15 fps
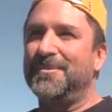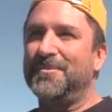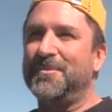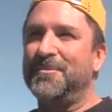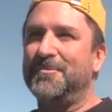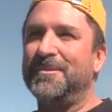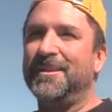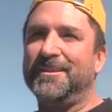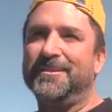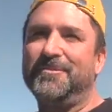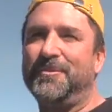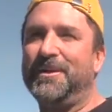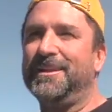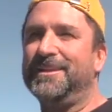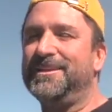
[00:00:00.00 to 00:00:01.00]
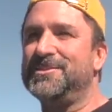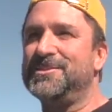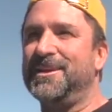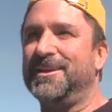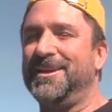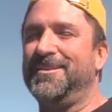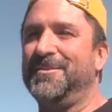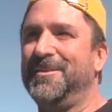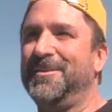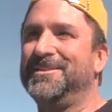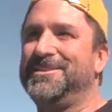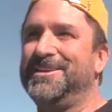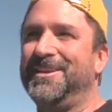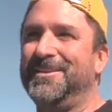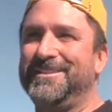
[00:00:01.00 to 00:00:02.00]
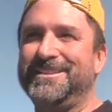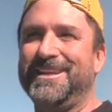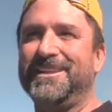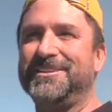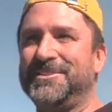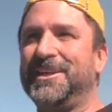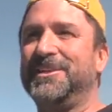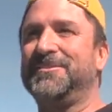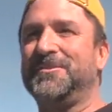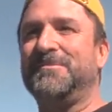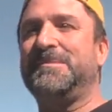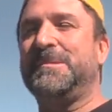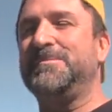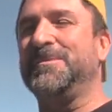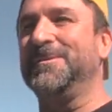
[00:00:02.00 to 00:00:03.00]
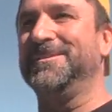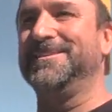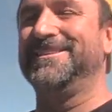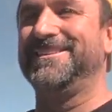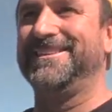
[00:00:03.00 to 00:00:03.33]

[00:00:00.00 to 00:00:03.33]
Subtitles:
We're really gentle people.